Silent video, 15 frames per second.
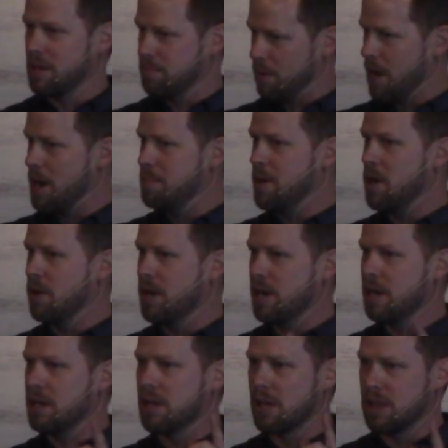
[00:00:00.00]
the
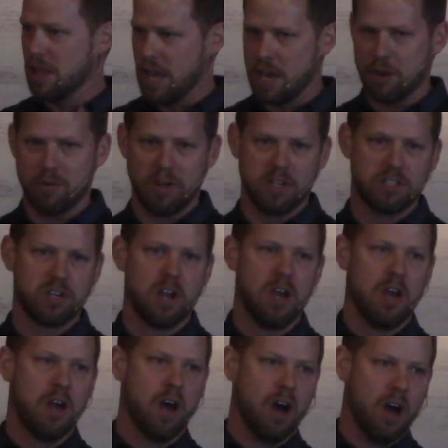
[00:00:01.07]
primary language
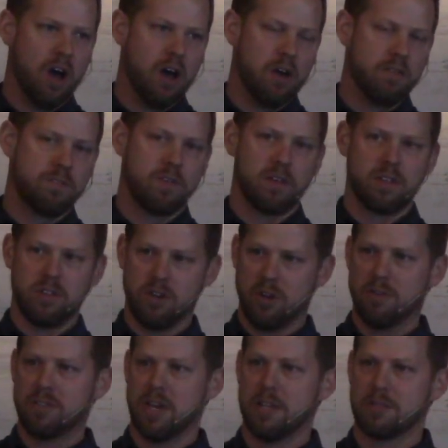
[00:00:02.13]
of the
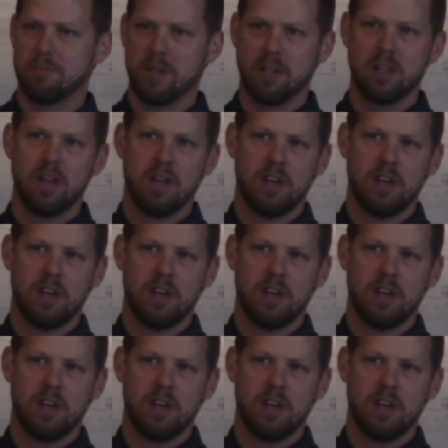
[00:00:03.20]
New Testament,